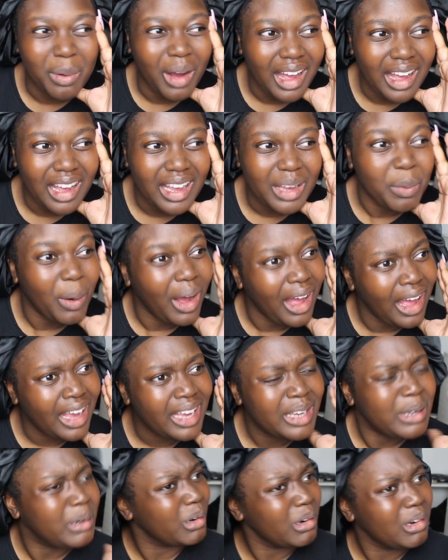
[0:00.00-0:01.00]
why,
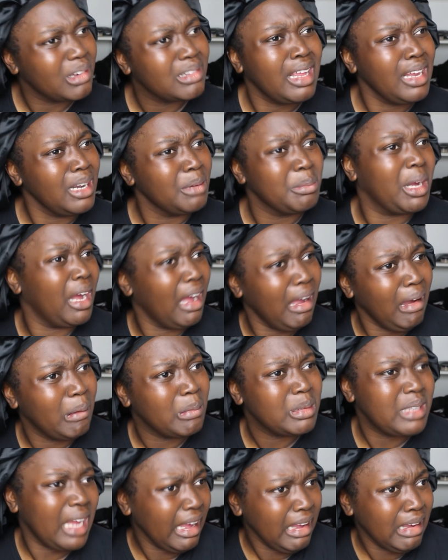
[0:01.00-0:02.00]
why, girl, let him
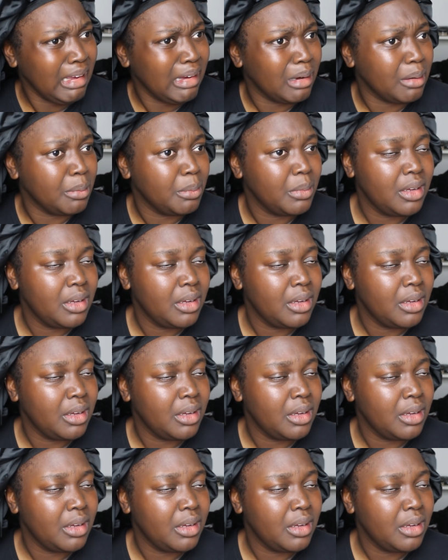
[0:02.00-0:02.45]
go, damn.